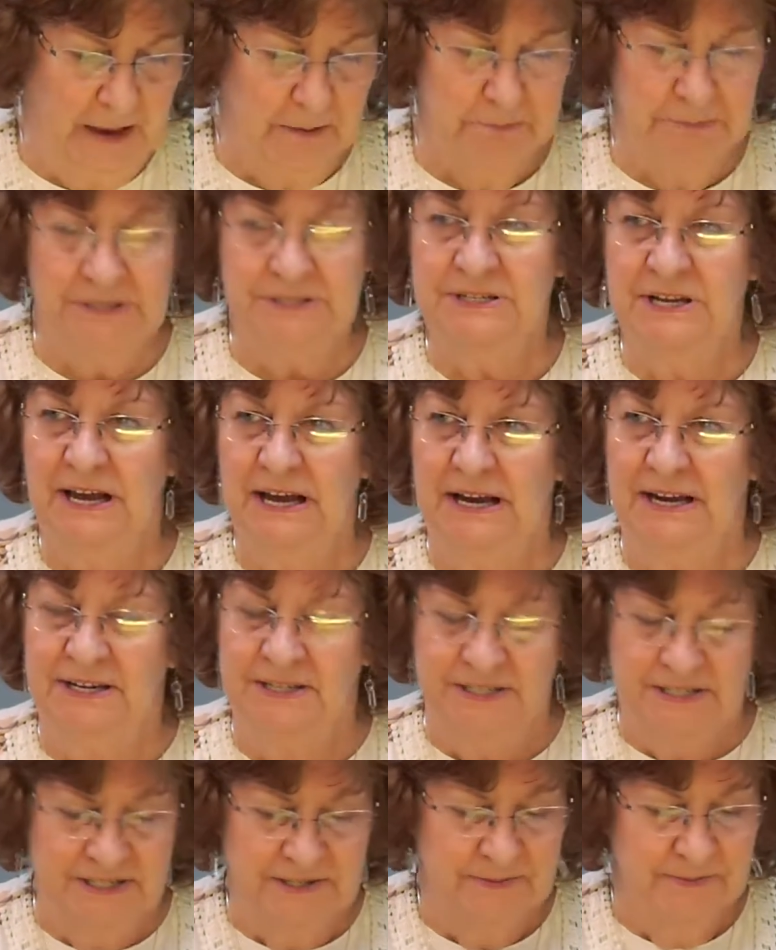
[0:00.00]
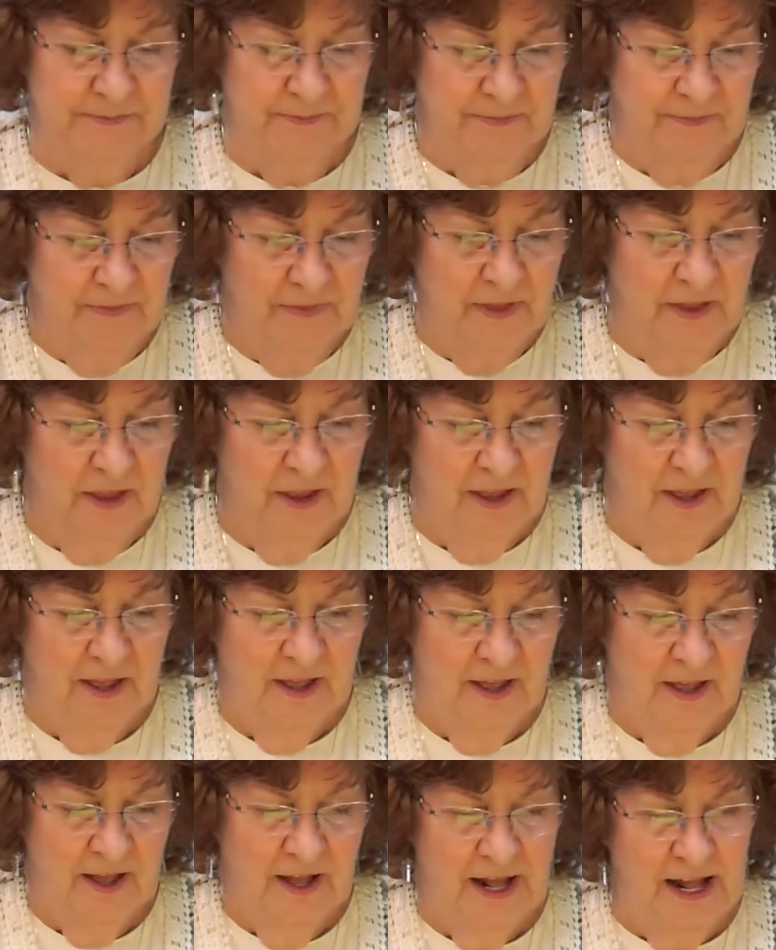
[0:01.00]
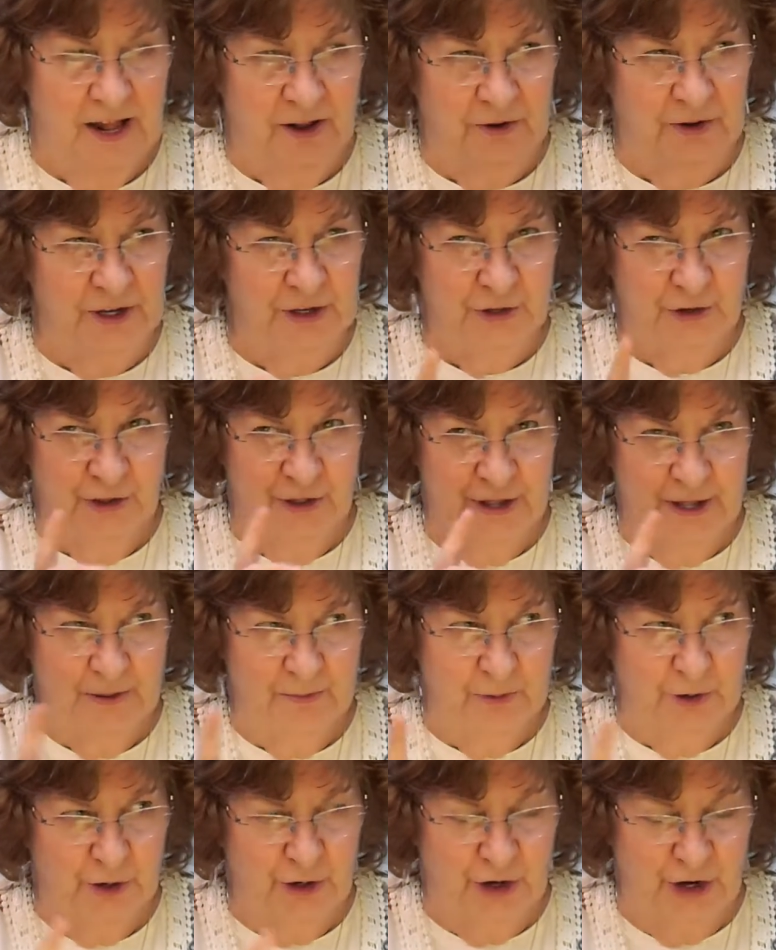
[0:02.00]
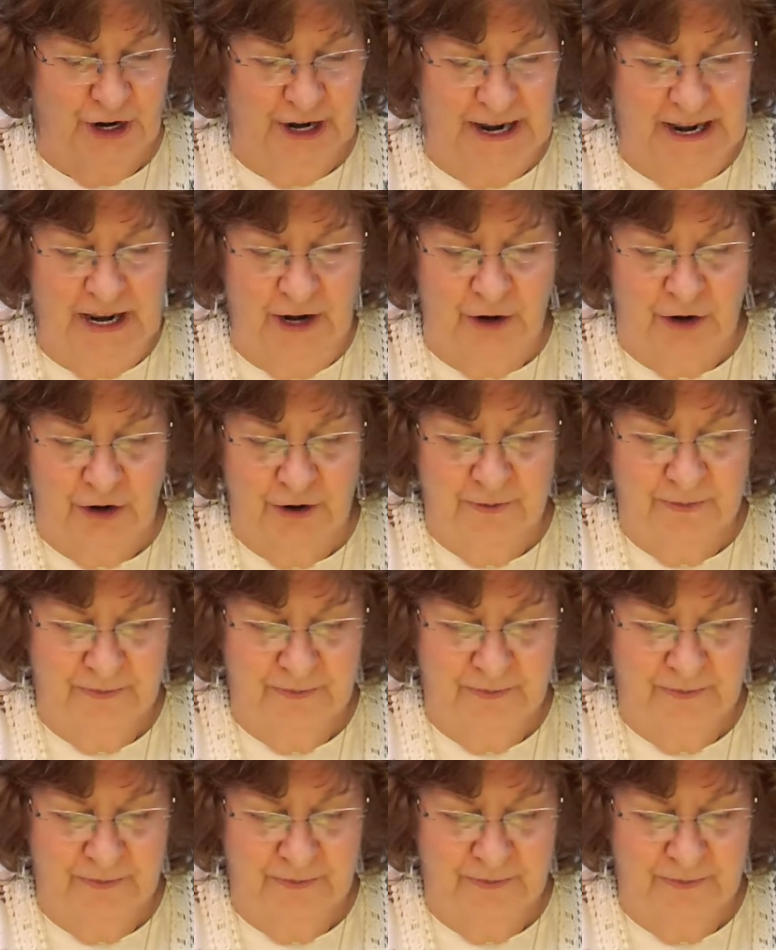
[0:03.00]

besides. I'll get to them a little later.